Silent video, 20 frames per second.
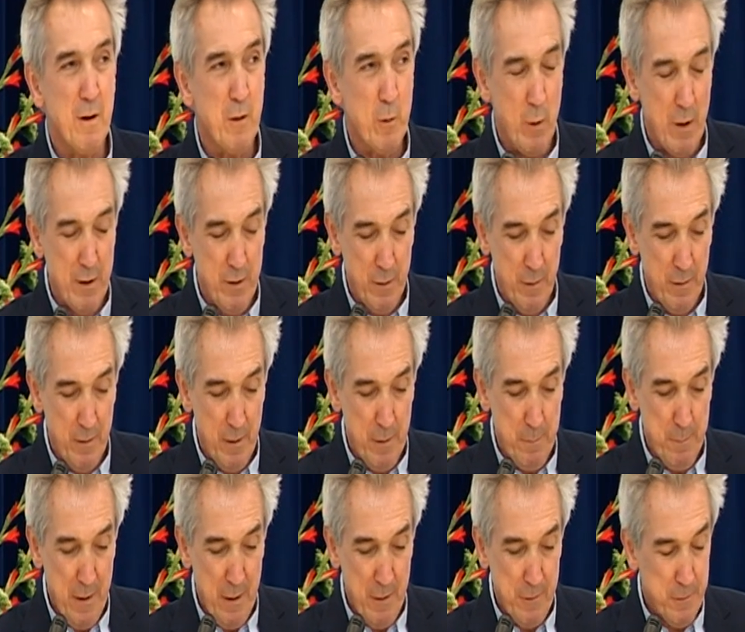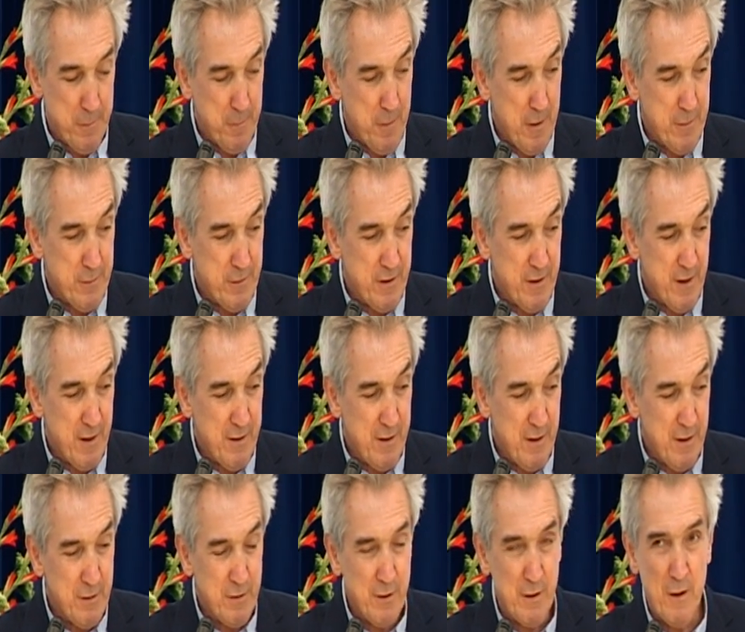quite about 5 to 10
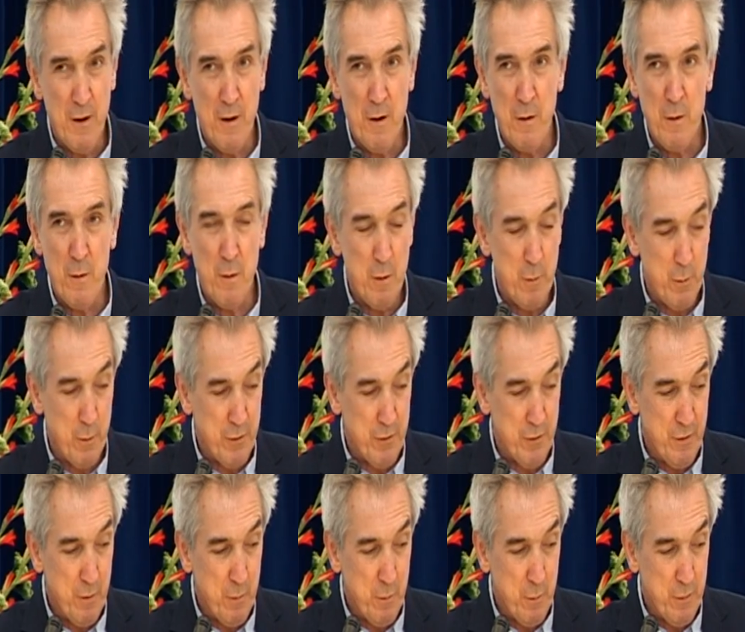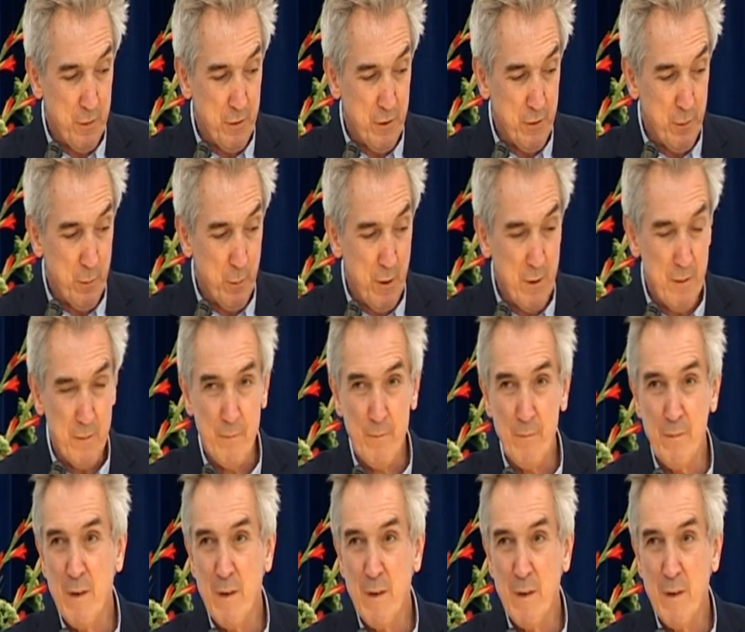years ago was this one.